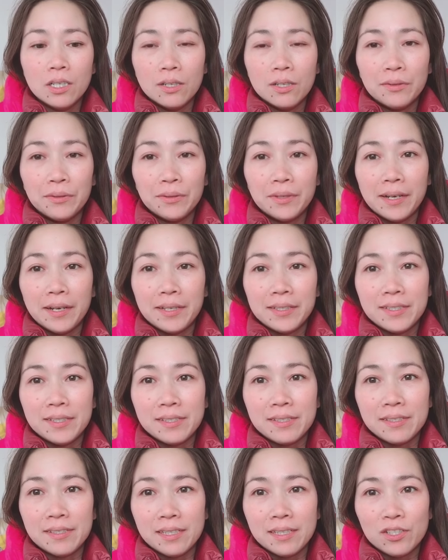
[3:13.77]
I just
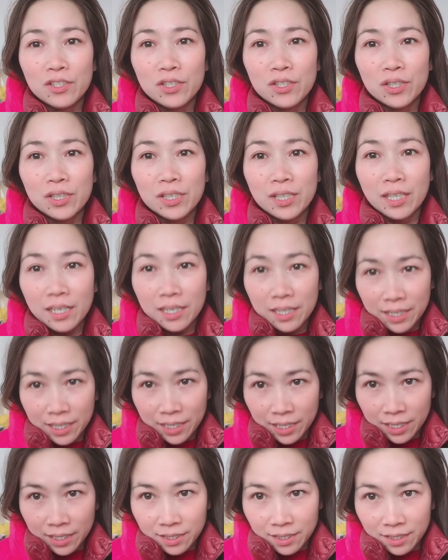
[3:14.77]
teach 3
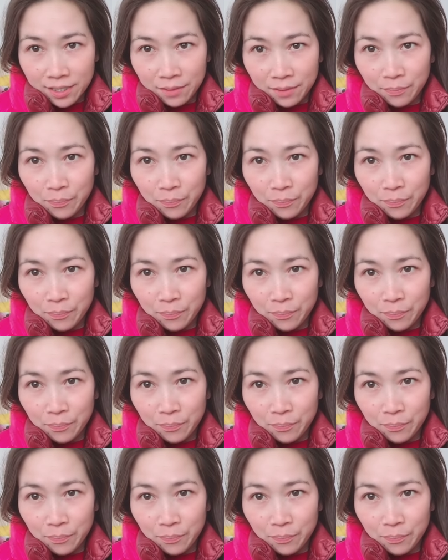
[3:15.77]
kids.